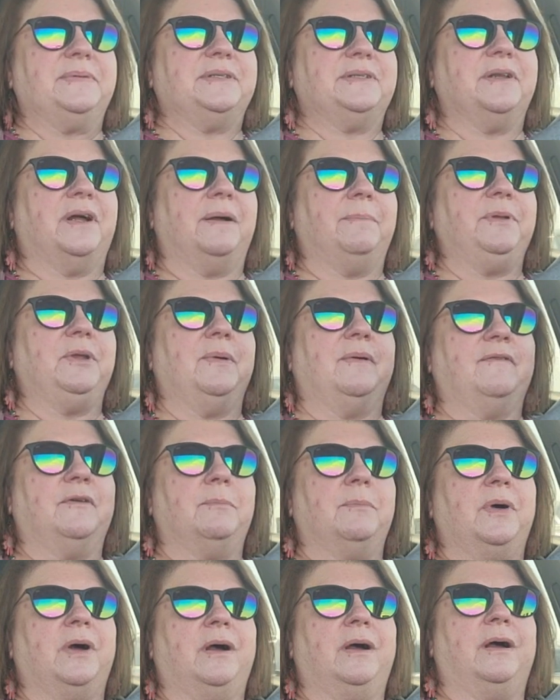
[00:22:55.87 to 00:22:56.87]
Stop. You have a
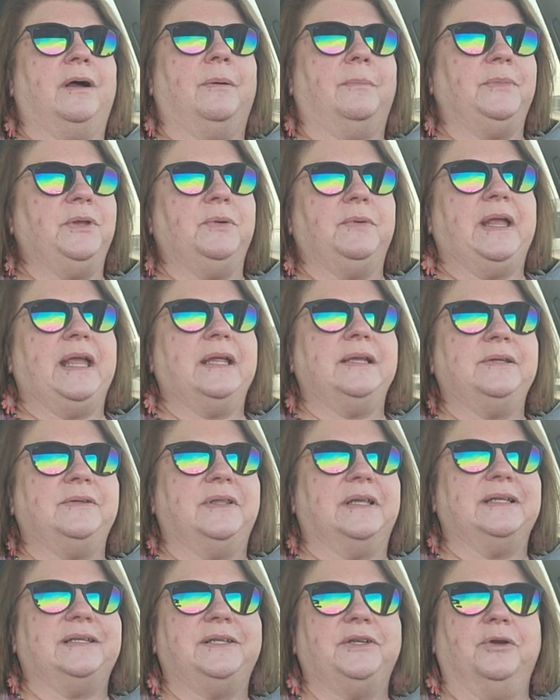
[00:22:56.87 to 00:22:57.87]
mom. You can't do
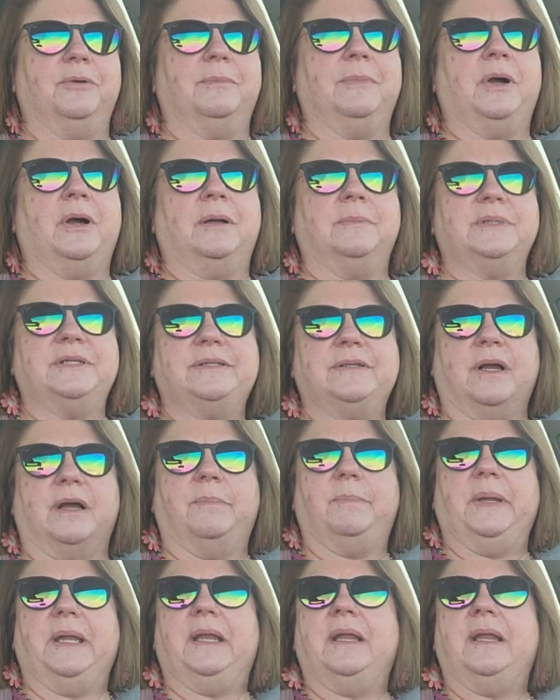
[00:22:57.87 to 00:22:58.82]
that to your mom. Stop it.